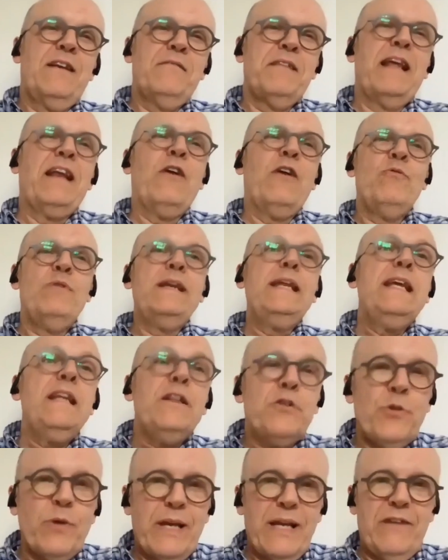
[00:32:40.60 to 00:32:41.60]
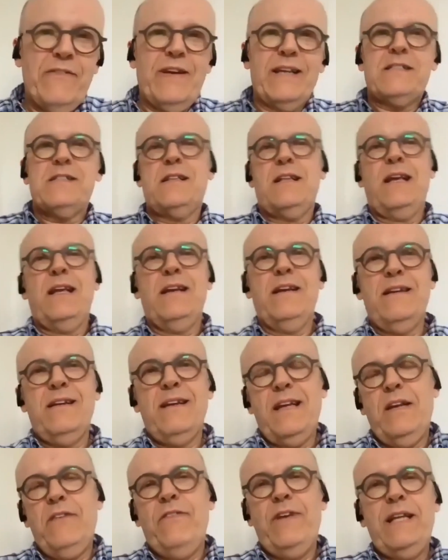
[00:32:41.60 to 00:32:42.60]
don't need to invest in
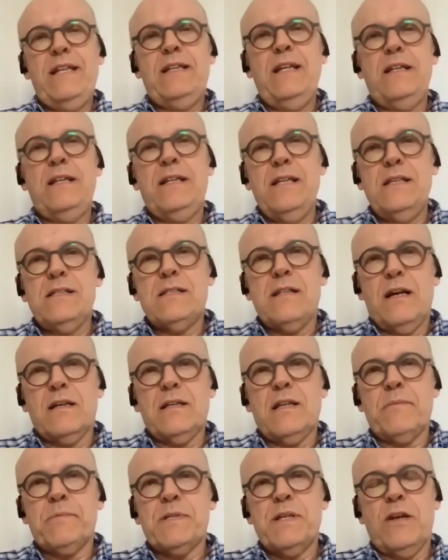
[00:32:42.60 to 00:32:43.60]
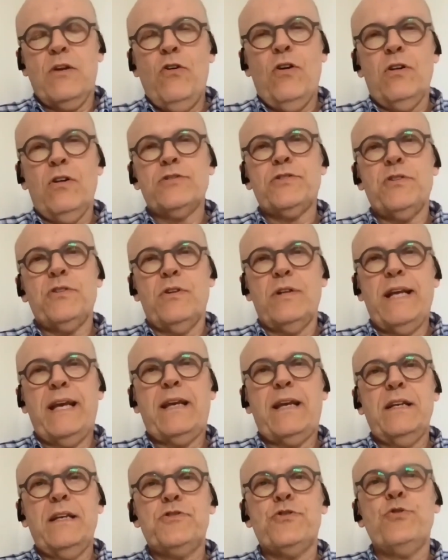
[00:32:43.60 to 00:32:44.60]
VTT startups at all, so they
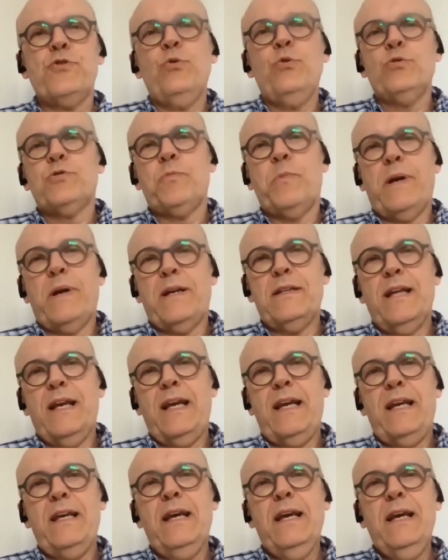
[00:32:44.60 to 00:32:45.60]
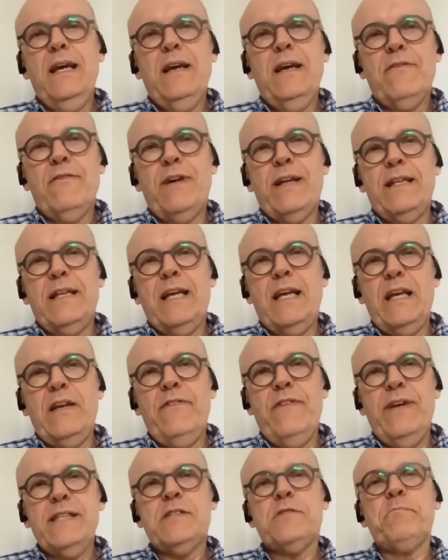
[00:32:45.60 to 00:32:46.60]
can choose where they
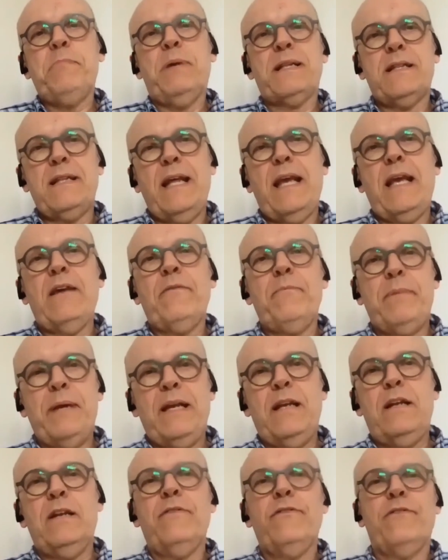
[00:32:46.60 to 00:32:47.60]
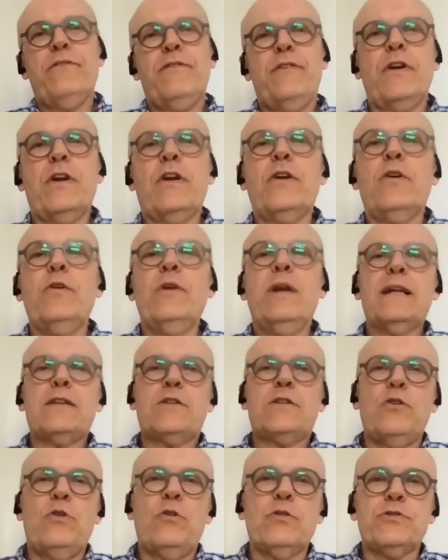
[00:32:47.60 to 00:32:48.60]
invest, but they have been very good at
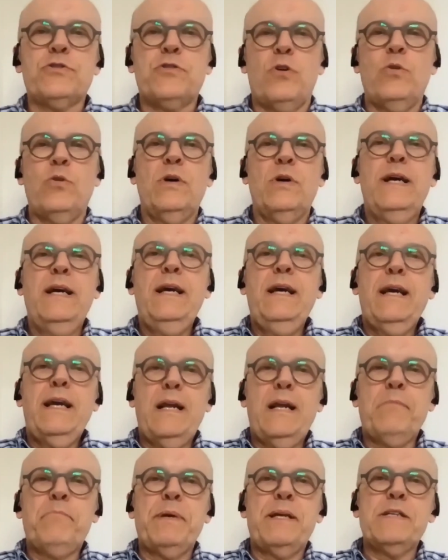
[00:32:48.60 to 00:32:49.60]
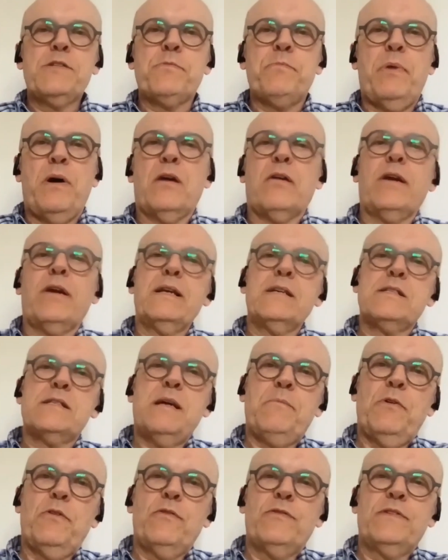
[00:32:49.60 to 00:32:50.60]
also helping sparring
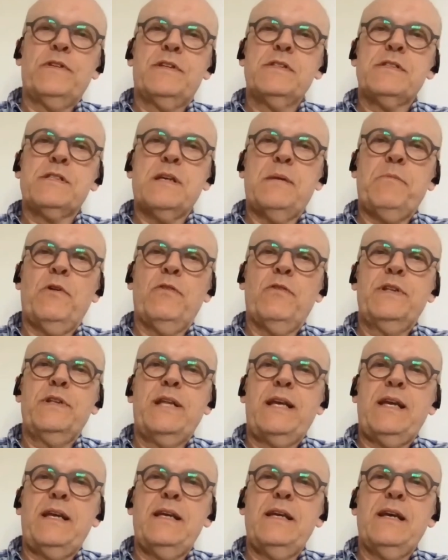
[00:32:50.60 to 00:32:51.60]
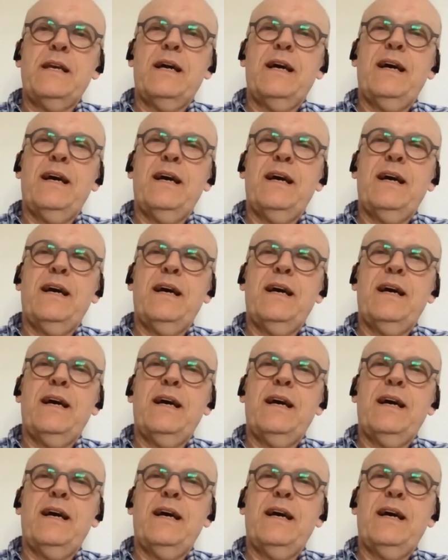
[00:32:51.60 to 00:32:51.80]
some of the